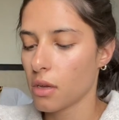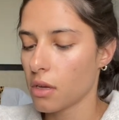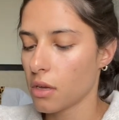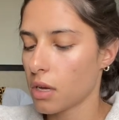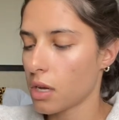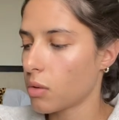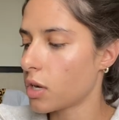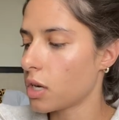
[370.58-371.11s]

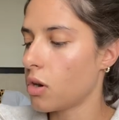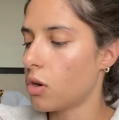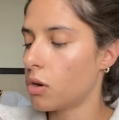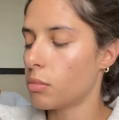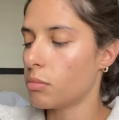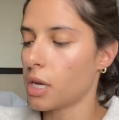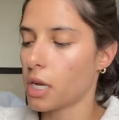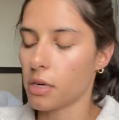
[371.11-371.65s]
I went
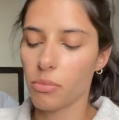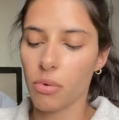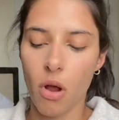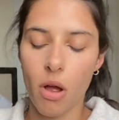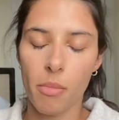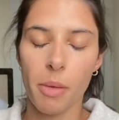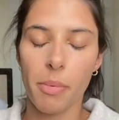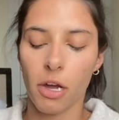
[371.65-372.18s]
home and brought
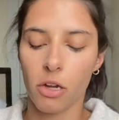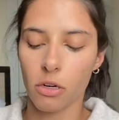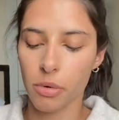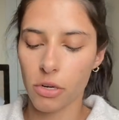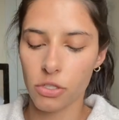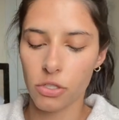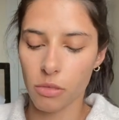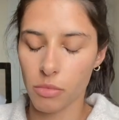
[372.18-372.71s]
my powder
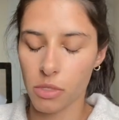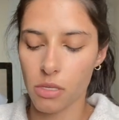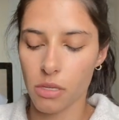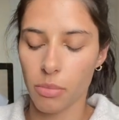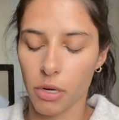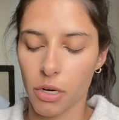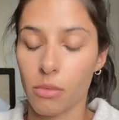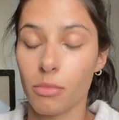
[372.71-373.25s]
brush home and didn't
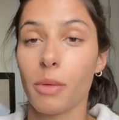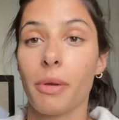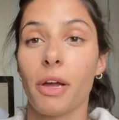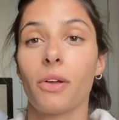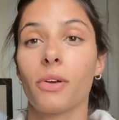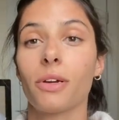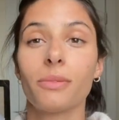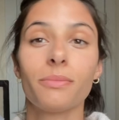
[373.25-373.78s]
bring home my
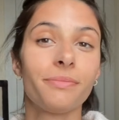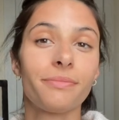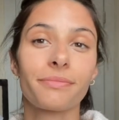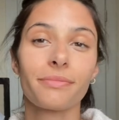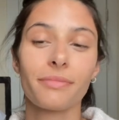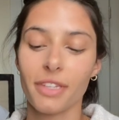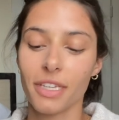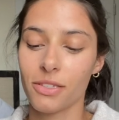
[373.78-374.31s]
powder.
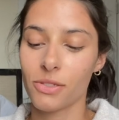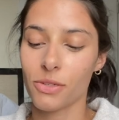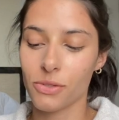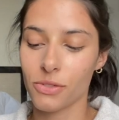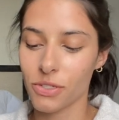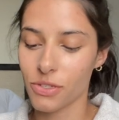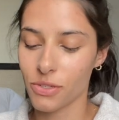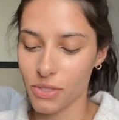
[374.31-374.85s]
So I was
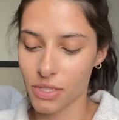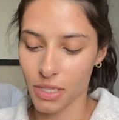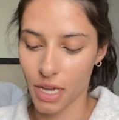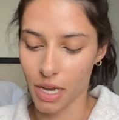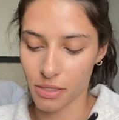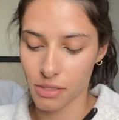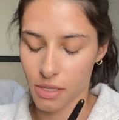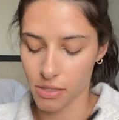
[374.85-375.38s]
just using the
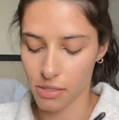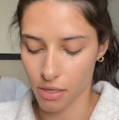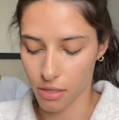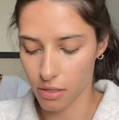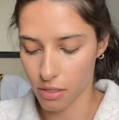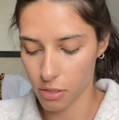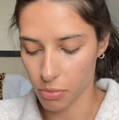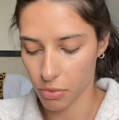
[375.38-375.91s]
excess on
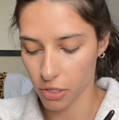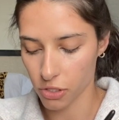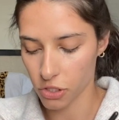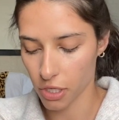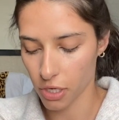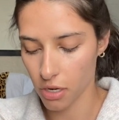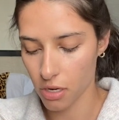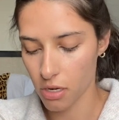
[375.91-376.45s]
this brush
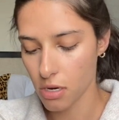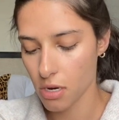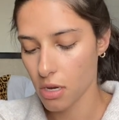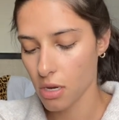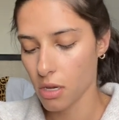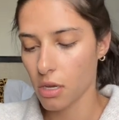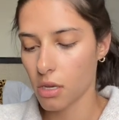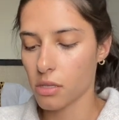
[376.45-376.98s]
here.
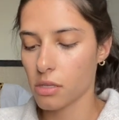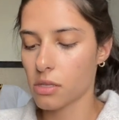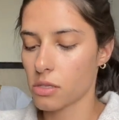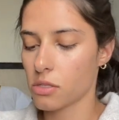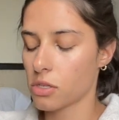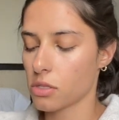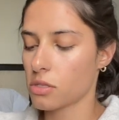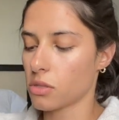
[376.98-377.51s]
This
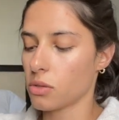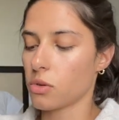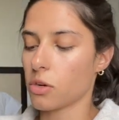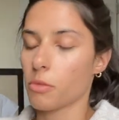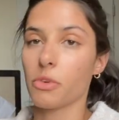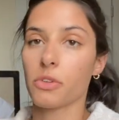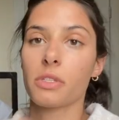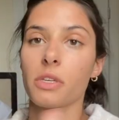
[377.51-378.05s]
is just the Laura
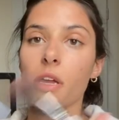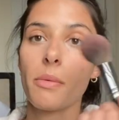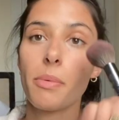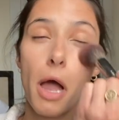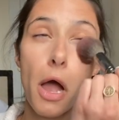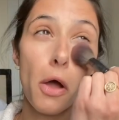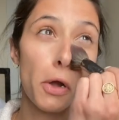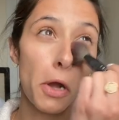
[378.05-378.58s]
Mercier
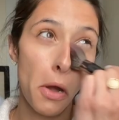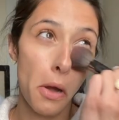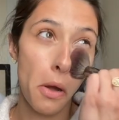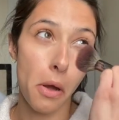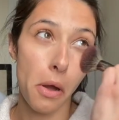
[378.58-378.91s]
powder.